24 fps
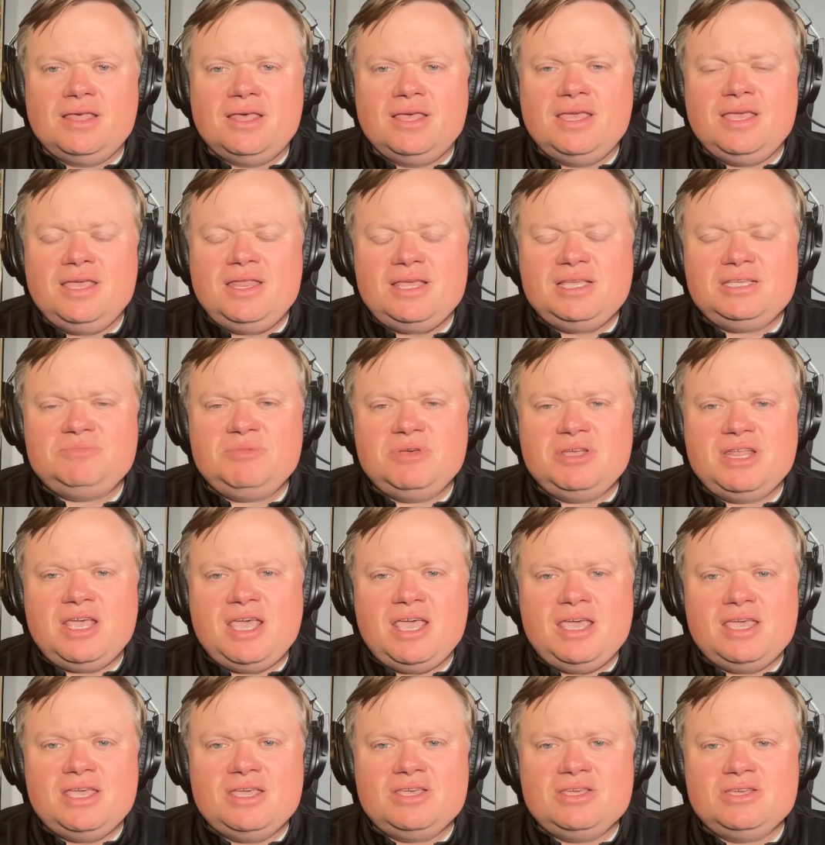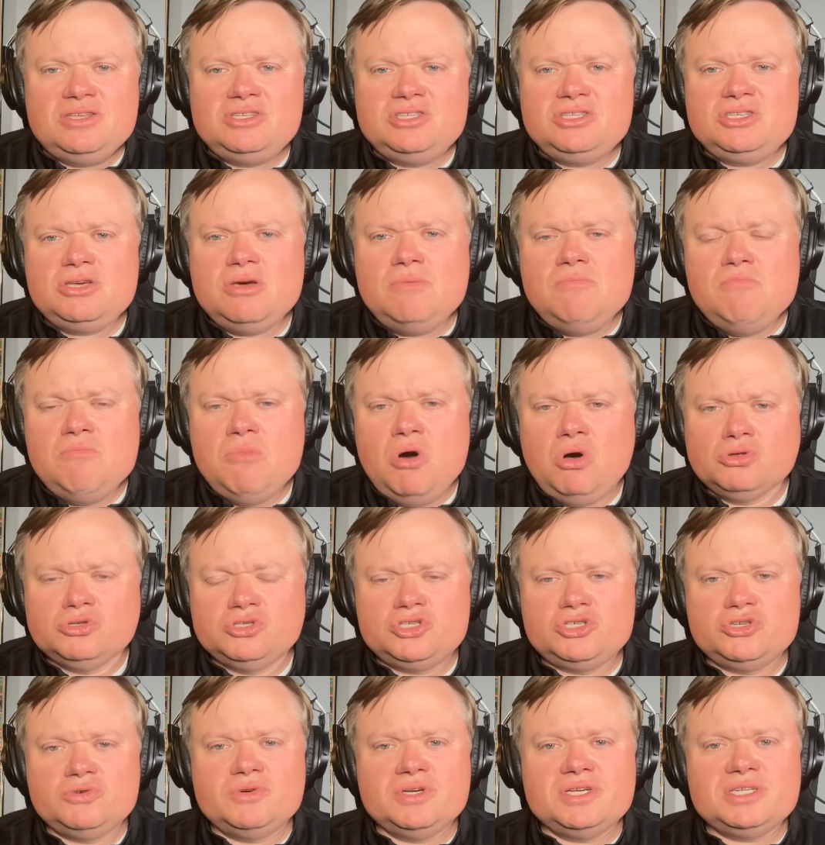It has been a
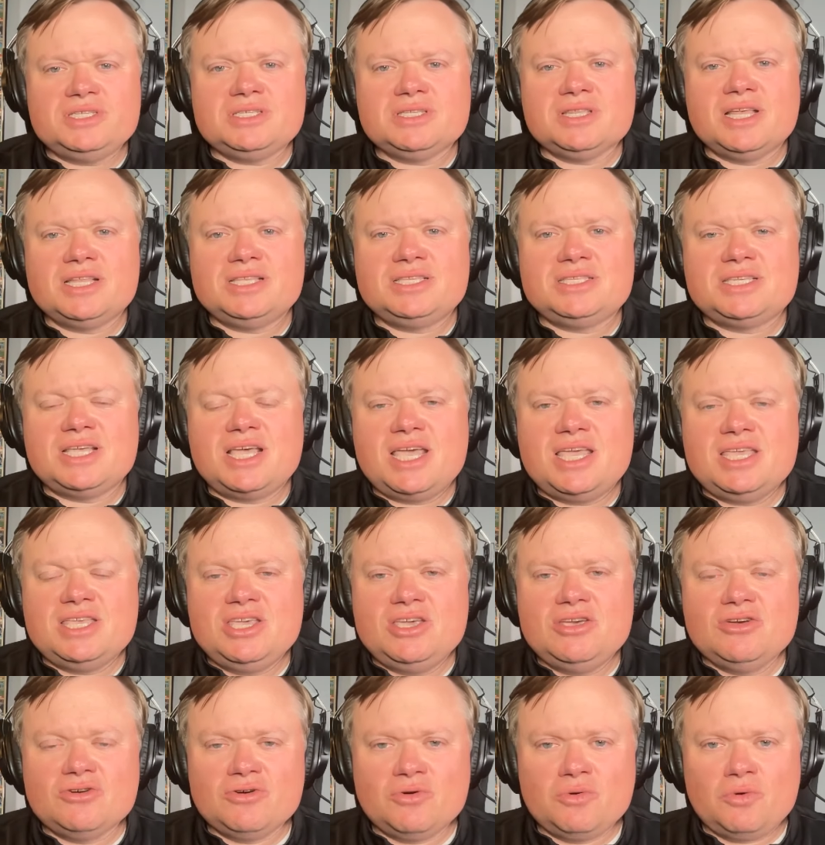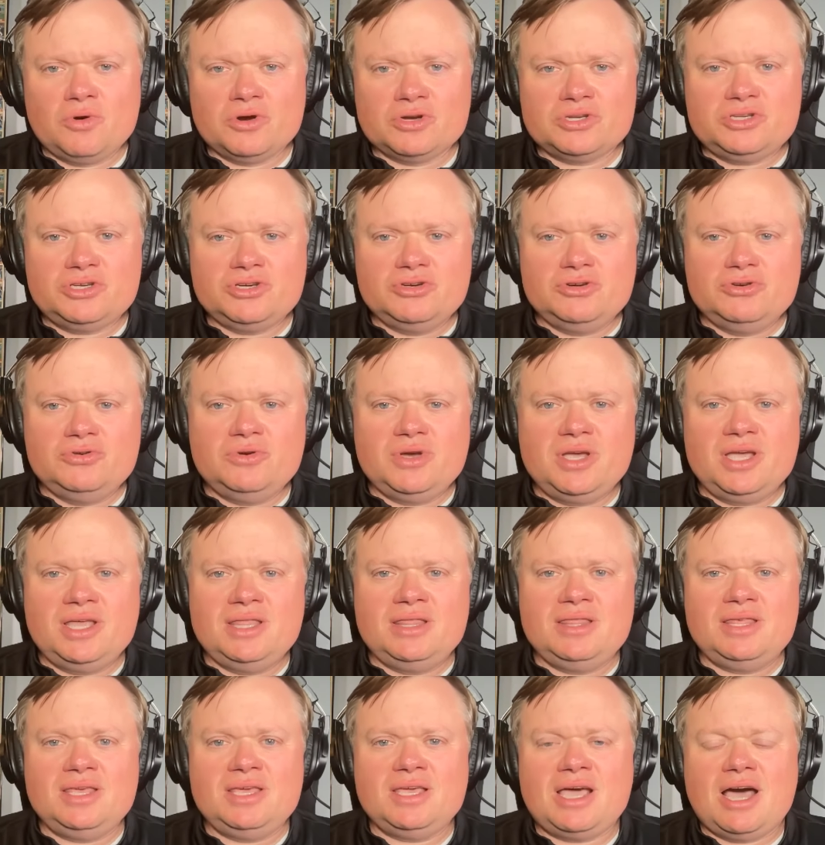tumultuous, let's say, year or two
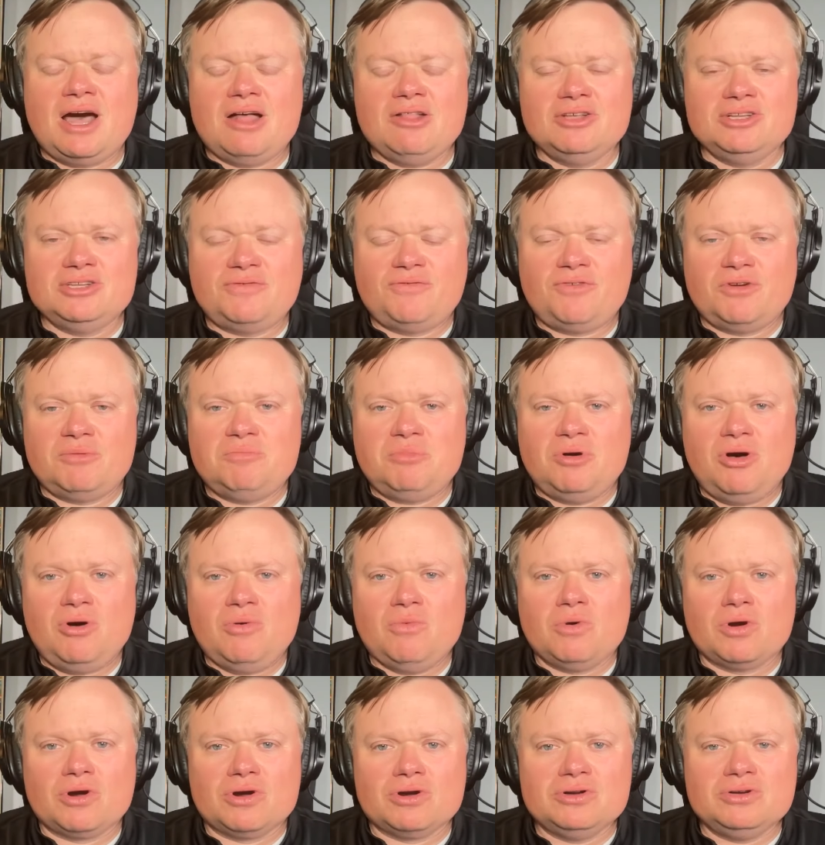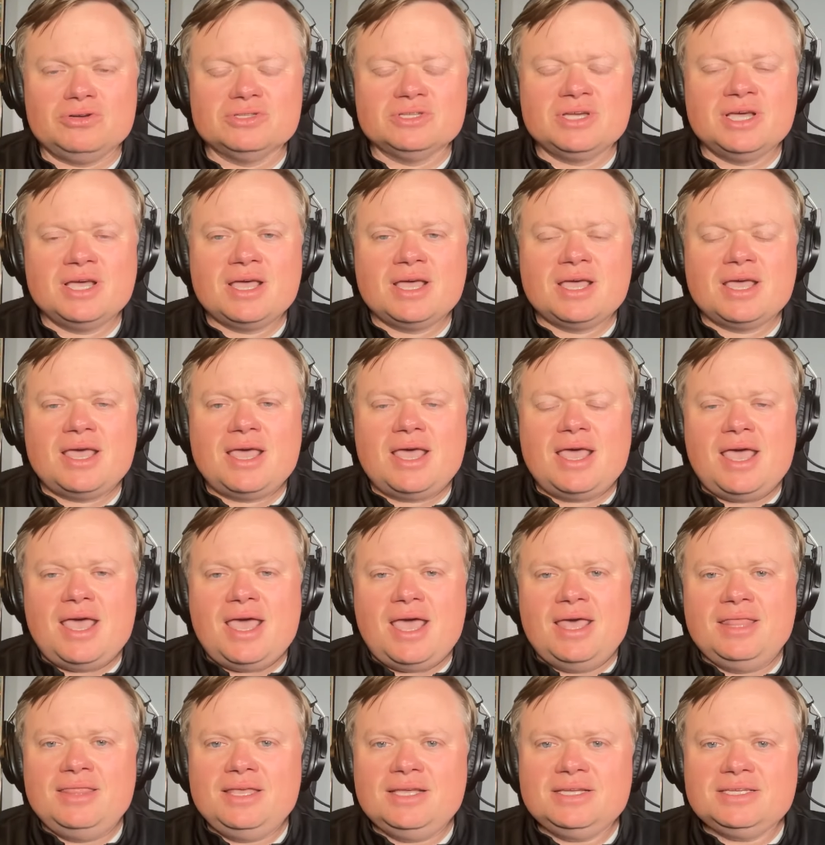in the college football world,
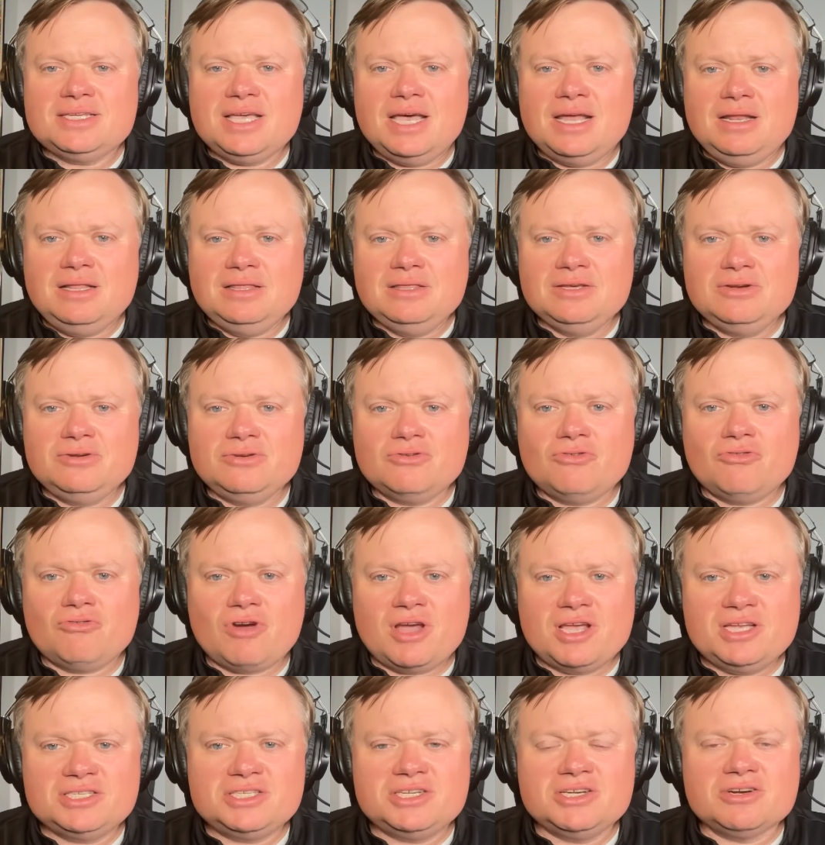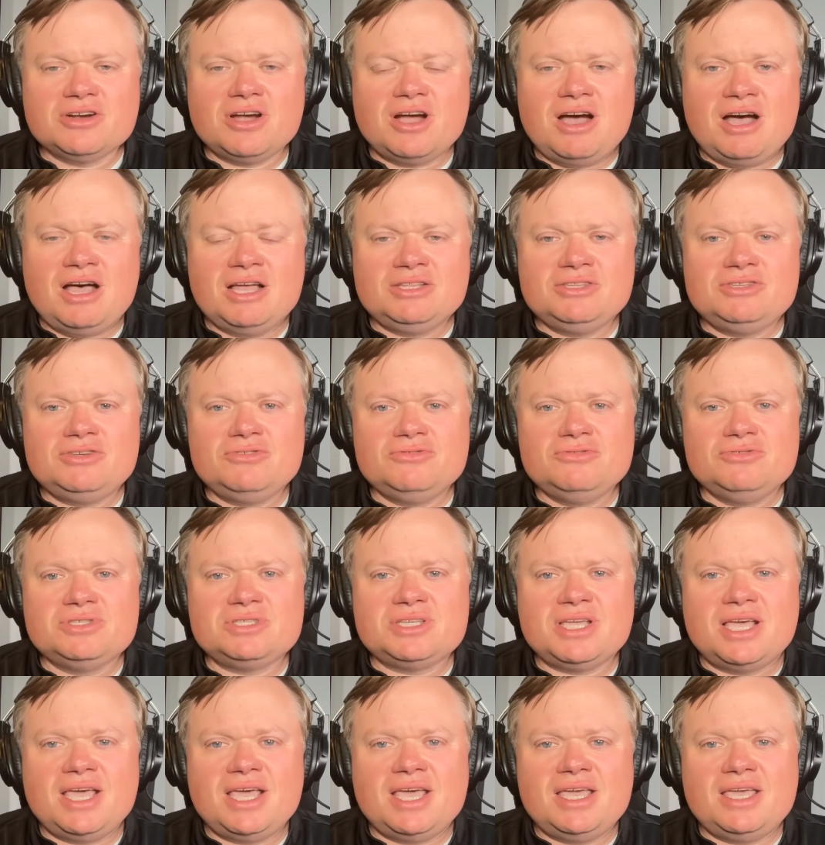and things got a little crazier on
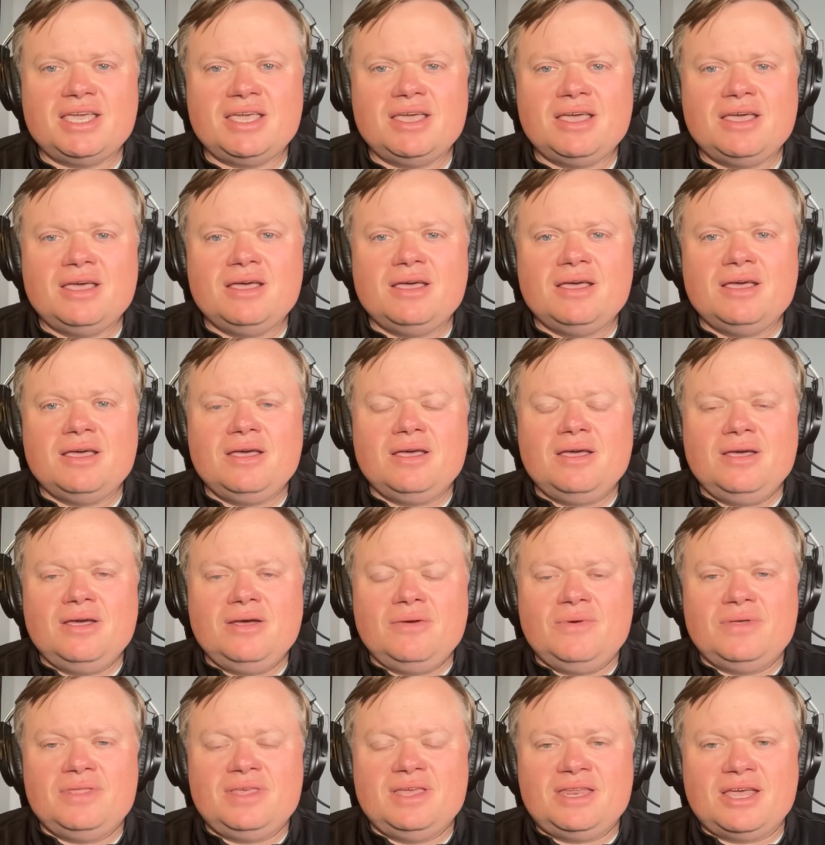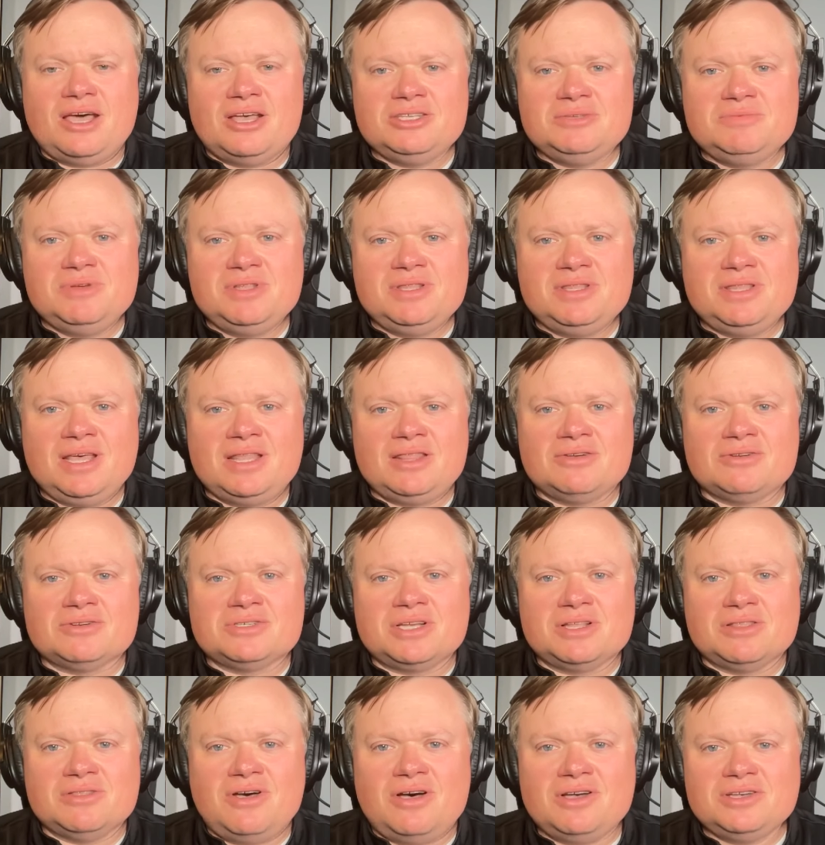Tuesday with the announcement that
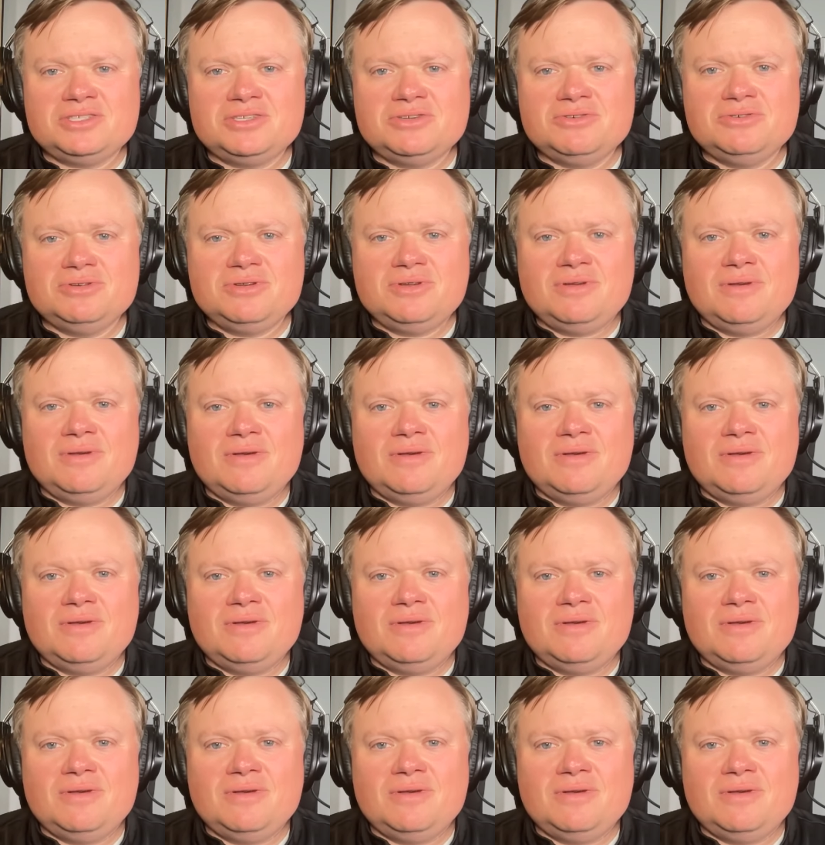there's a lawsuit